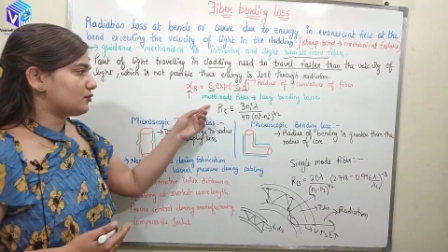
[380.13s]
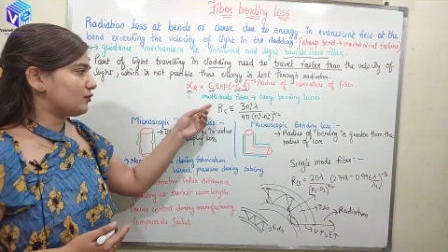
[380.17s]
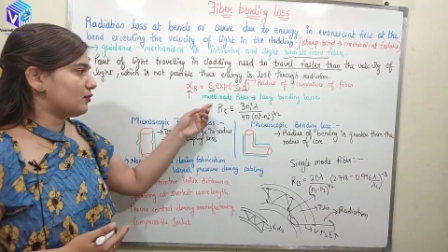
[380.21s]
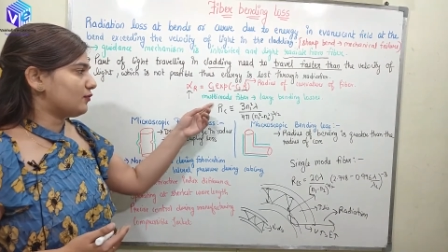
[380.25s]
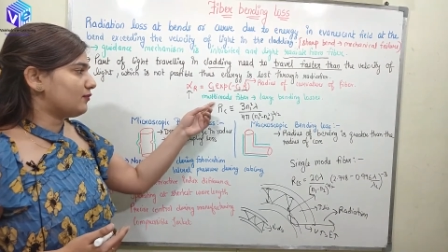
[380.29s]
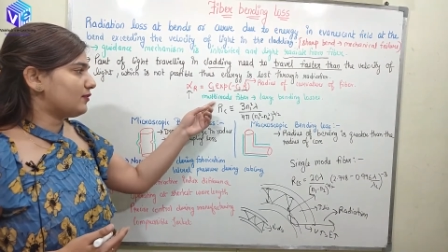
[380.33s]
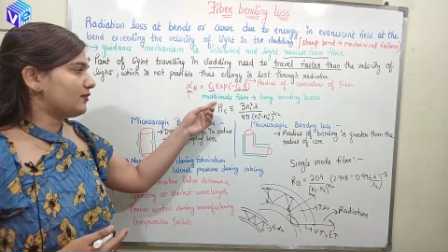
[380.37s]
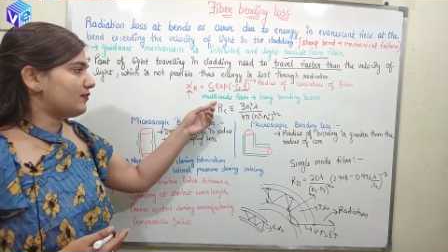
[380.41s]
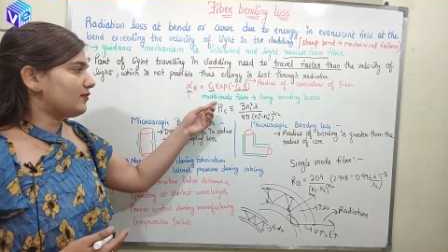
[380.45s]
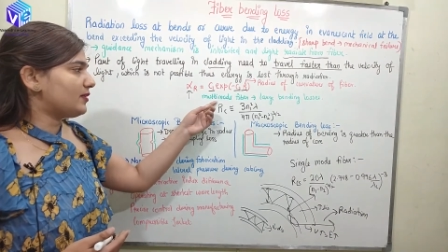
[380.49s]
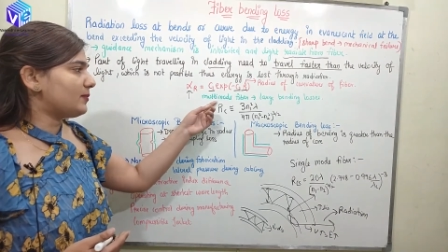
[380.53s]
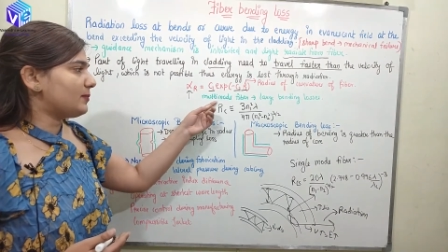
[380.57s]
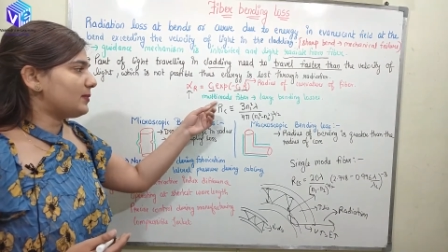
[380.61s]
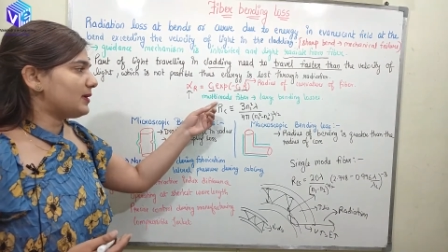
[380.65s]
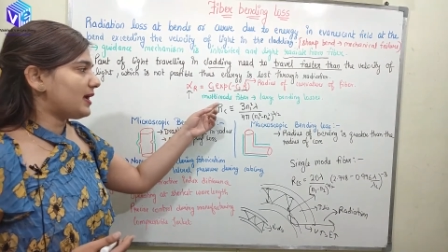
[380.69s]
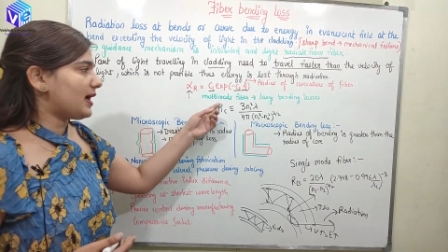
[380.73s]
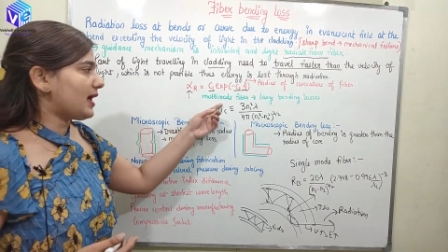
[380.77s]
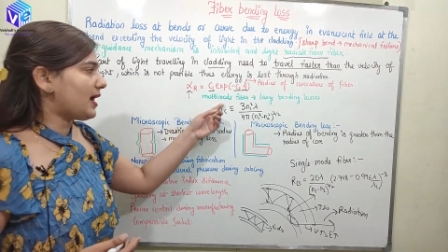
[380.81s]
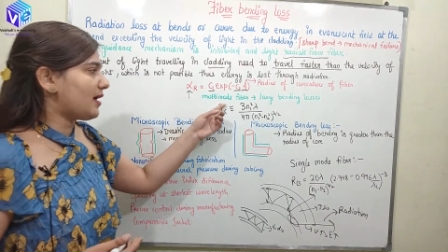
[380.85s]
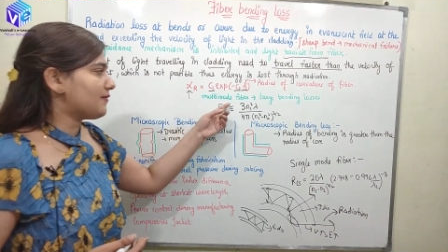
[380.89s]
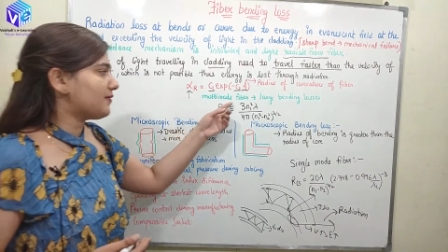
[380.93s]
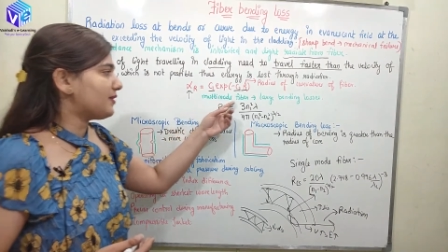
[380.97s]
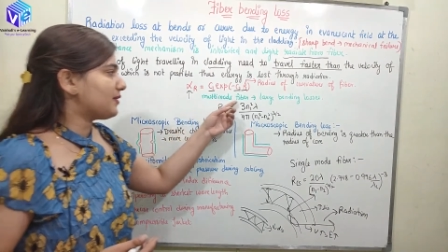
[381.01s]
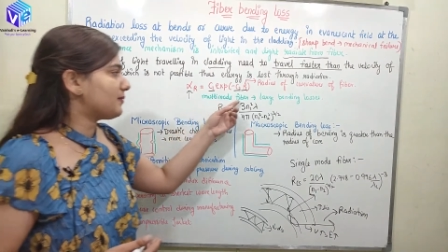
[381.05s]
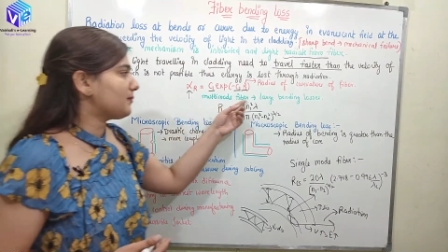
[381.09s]
So we will be
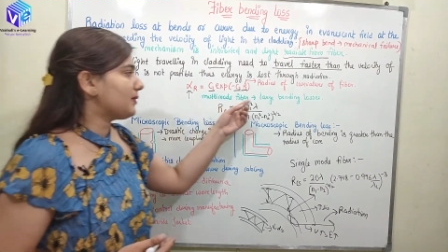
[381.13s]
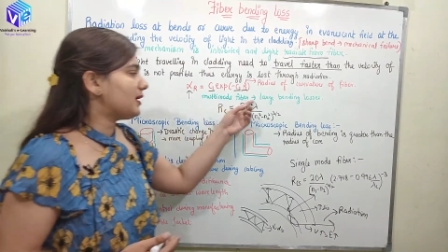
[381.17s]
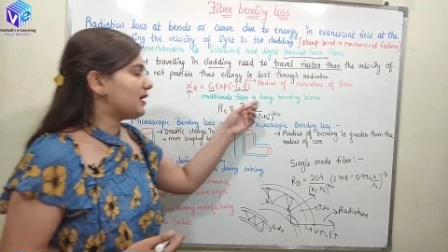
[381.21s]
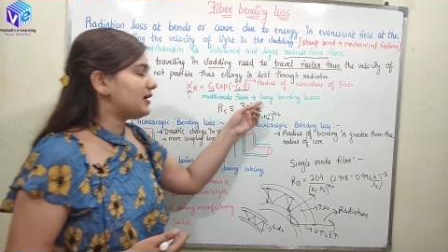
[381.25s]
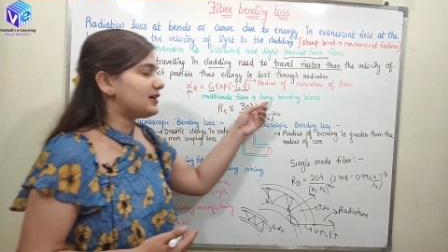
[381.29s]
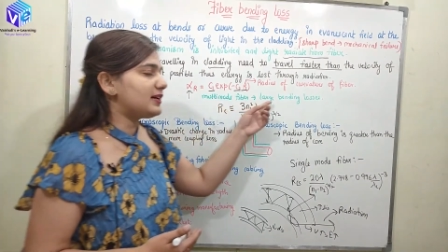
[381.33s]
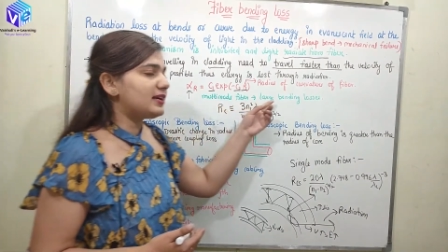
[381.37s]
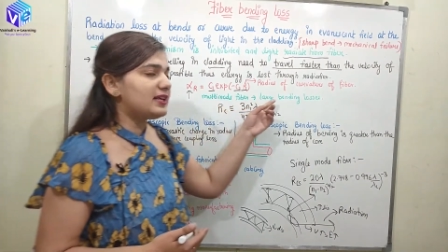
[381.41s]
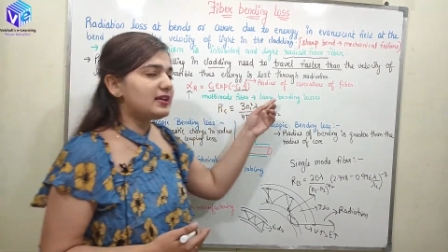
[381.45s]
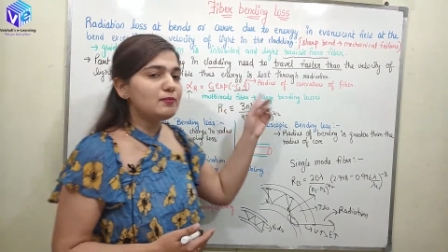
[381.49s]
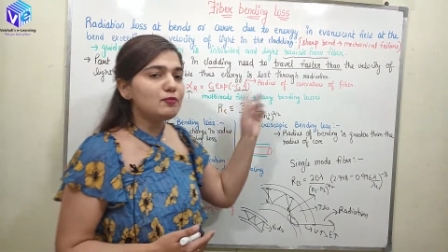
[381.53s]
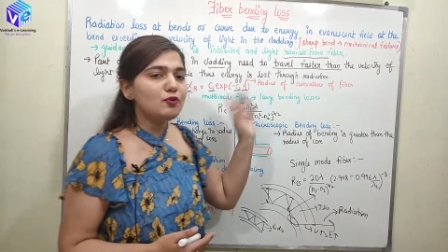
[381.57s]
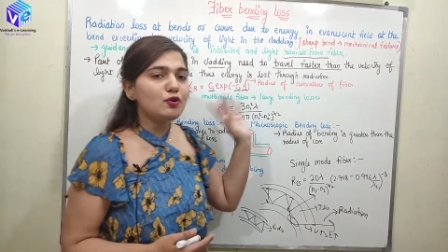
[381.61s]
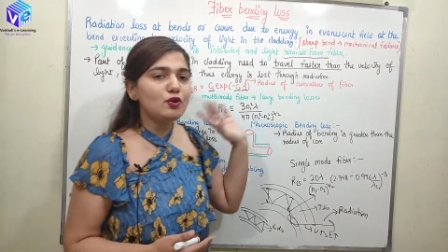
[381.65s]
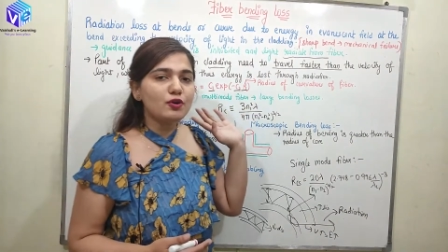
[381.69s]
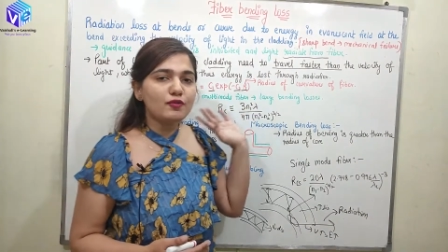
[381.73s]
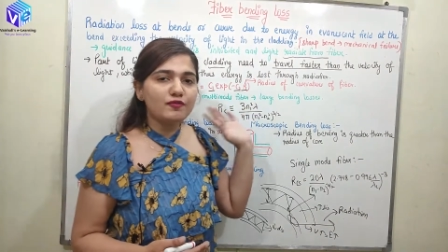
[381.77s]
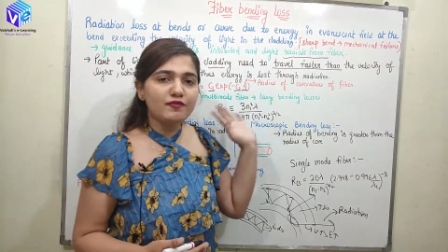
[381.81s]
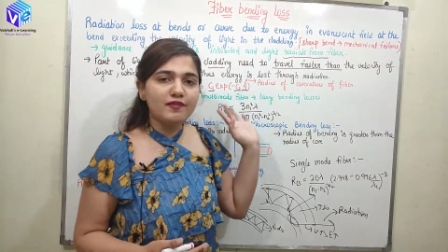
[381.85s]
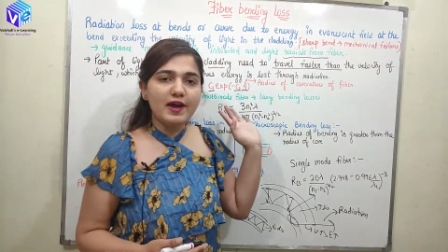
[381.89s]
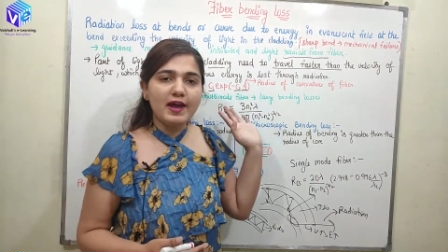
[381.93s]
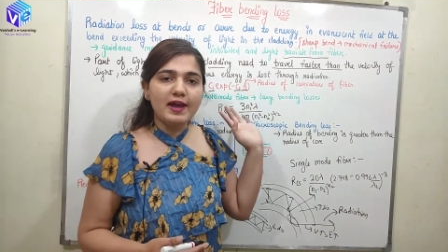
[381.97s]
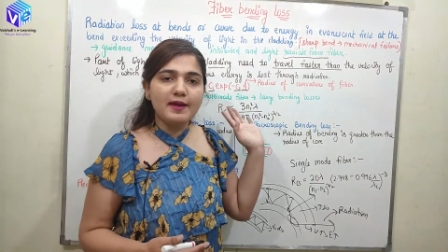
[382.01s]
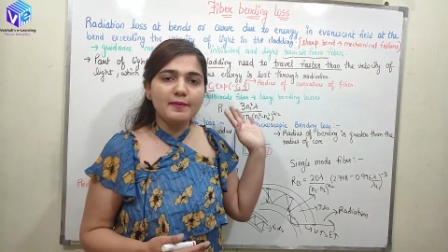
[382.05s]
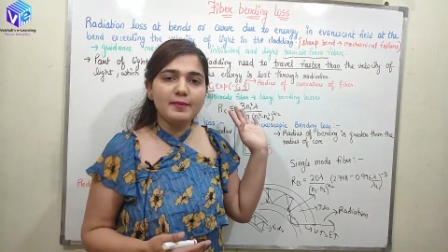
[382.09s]
having
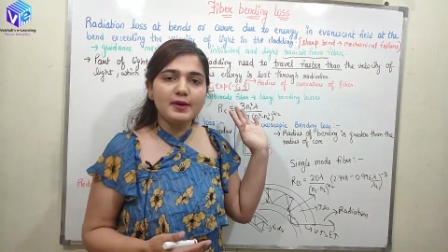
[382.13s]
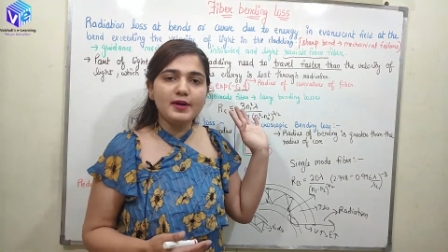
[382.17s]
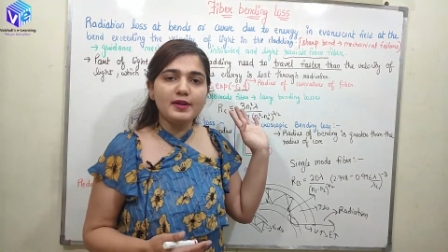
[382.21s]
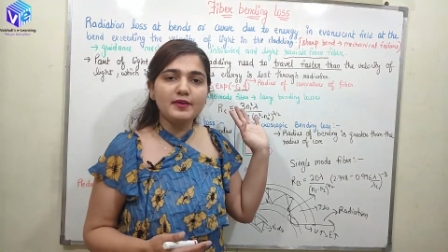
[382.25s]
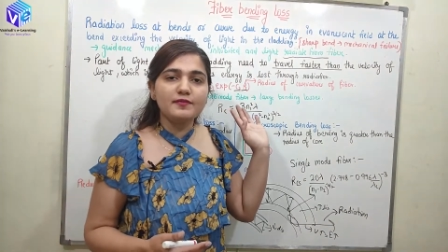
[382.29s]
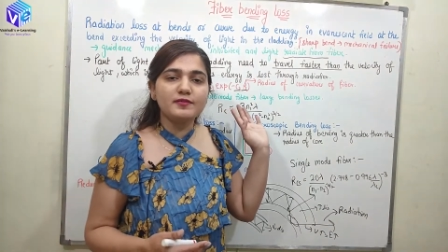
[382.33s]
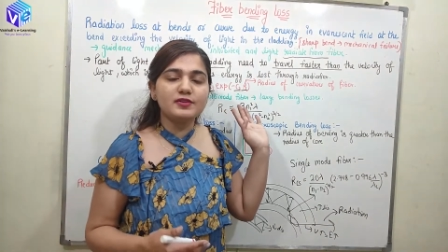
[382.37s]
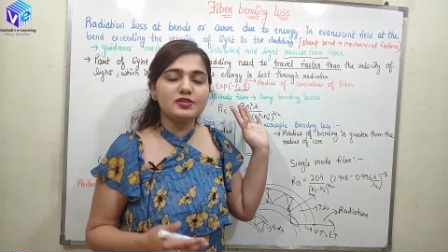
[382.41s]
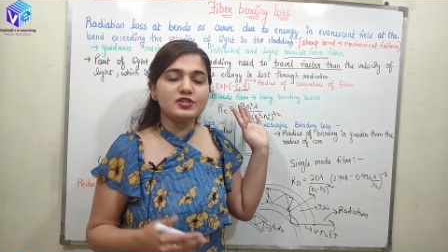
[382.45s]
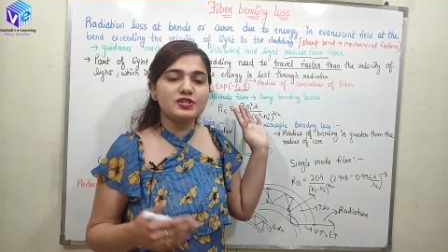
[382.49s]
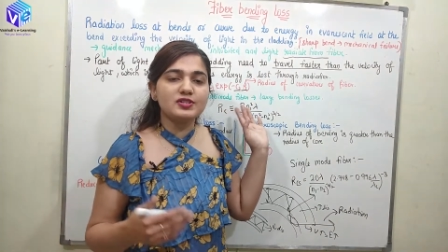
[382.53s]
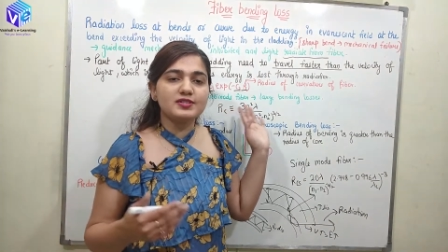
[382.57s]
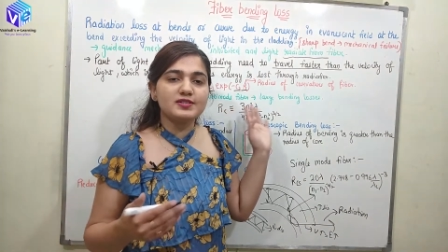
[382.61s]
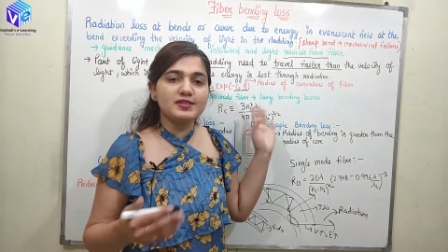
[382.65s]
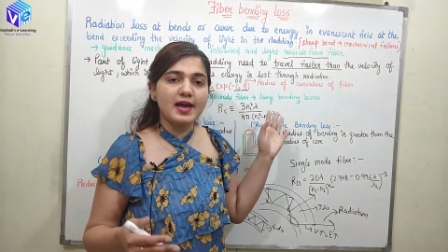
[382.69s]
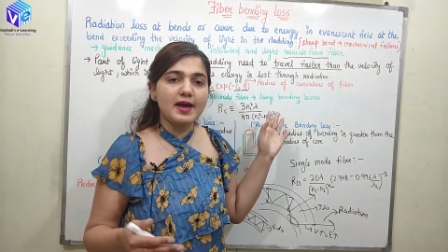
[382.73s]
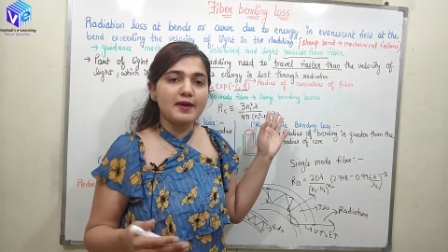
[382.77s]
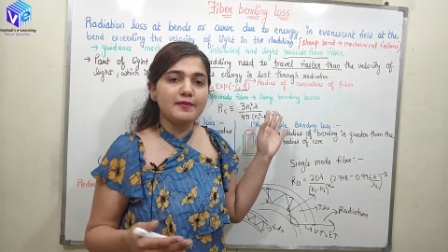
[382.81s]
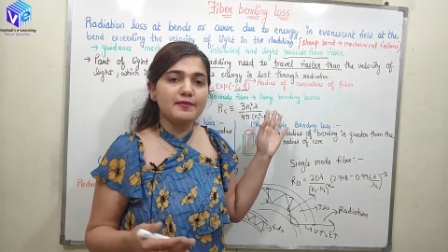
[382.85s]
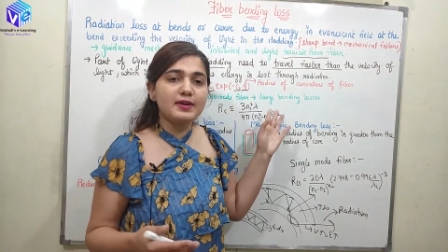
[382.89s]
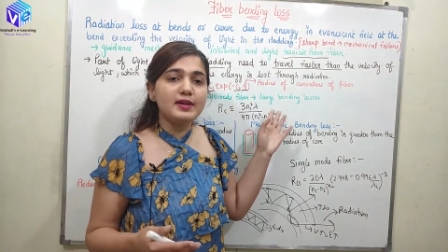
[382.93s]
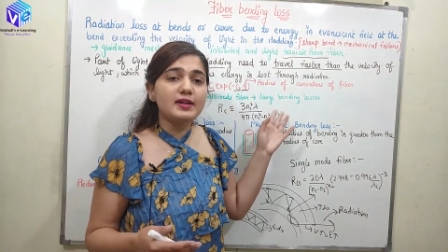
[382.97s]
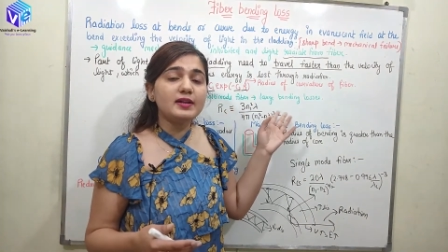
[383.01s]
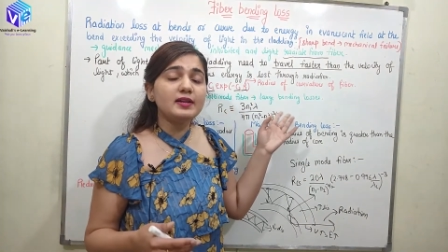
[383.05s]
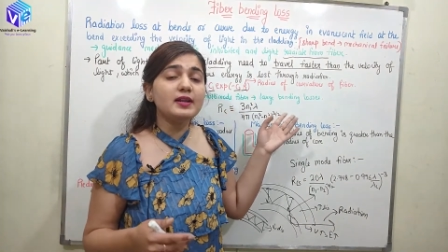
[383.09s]
multi-mode fiber which is
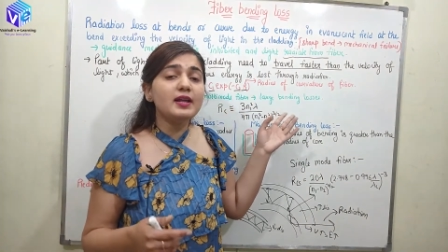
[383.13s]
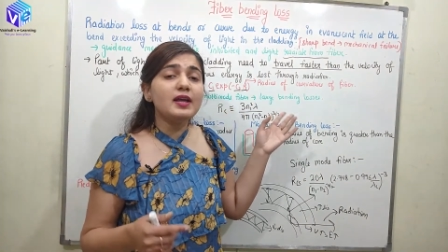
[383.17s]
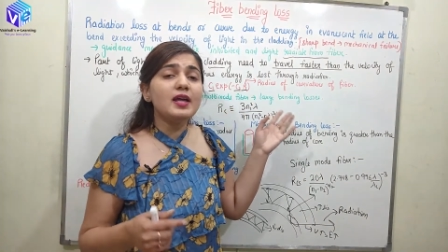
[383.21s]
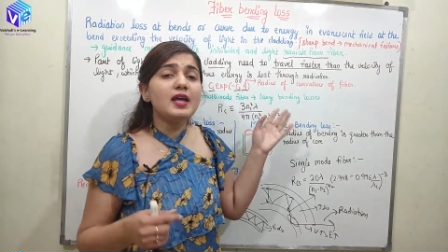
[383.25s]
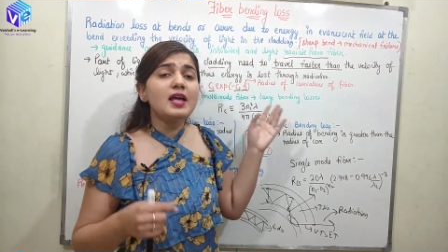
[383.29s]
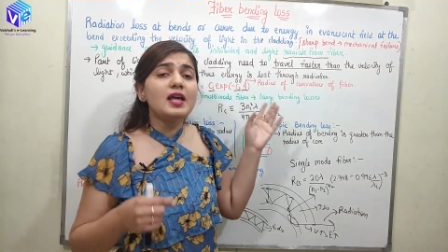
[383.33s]
having